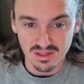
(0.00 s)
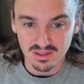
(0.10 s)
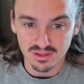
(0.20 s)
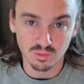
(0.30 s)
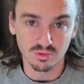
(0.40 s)

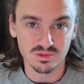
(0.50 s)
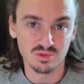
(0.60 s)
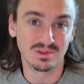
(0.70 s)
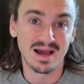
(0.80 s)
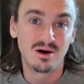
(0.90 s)
in order
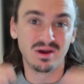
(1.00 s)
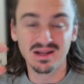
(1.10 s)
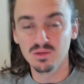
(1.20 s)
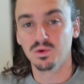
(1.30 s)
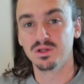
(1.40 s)
to allow
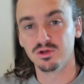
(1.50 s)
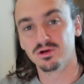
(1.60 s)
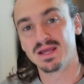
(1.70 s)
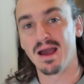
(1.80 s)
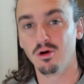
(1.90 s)
anyone in your
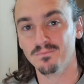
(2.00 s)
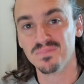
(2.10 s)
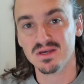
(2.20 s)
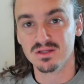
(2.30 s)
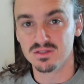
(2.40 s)
account
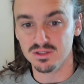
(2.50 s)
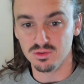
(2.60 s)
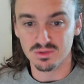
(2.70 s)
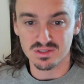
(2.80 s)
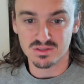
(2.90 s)
to
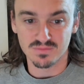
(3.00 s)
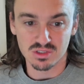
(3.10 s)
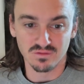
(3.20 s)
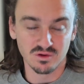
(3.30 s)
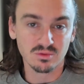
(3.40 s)
do this.
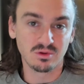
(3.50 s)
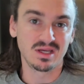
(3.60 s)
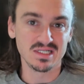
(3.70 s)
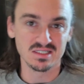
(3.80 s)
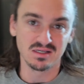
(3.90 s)
So if you're
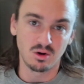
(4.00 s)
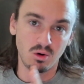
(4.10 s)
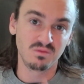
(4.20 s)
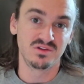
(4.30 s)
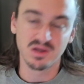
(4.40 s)
looking to get
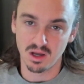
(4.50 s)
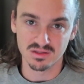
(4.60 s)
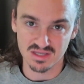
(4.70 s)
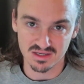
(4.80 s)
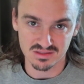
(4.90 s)
all of the
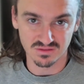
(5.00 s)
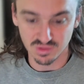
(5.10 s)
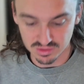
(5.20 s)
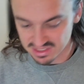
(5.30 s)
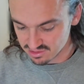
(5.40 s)
context of
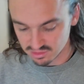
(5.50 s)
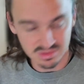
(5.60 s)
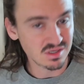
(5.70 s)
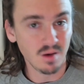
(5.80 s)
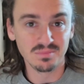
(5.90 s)
your
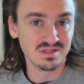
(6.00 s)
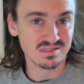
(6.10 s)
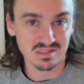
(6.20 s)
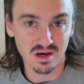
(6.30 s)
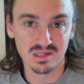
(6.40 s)
deals, companies,
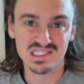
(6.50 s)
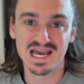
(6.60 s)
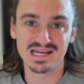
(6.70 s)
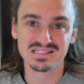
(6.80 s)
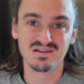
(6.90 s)
and
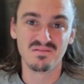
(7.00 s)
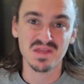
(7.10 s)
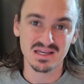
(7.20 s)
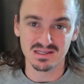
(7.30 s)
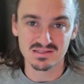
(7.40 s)
contacts
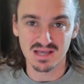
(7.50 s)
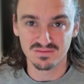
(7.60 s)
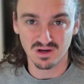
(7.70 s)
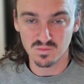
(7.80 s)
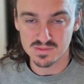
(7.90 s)
inside
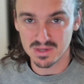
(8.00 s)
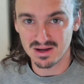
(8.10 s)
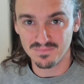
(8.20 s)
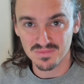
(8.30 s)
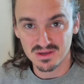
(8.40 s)
of HubSpot,